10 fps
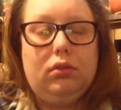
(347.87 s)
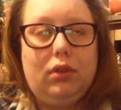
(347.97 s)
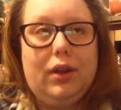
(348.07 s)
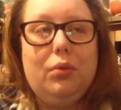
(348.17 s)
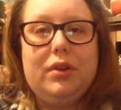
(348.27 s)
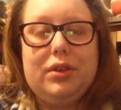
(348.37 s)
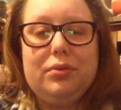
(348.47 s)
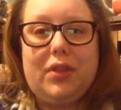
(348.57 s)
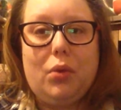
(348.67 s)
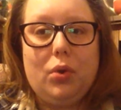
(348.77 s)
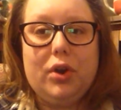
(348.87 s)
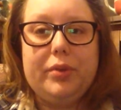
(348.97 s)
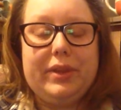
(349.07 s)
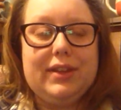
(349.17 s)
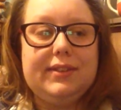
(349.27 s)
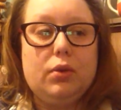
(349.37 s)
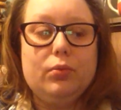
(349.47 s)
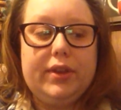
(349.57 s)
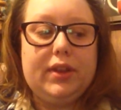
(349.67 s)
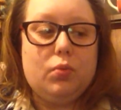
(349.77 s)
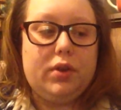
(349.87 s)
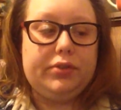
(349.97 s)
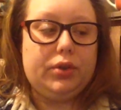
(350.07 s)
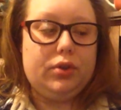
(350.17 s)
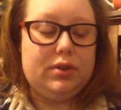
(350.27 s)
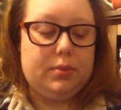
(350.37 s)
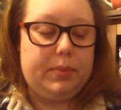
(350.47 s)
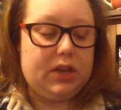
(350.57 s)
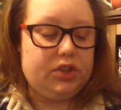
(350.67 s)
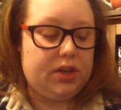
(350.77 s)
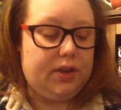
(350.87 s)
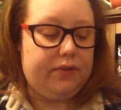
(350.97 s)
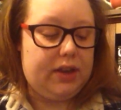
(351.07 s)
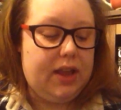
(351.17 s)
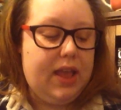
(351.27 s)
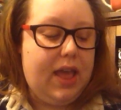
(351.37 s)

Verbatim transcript: I don't want to use that word because it really was a good depiction of it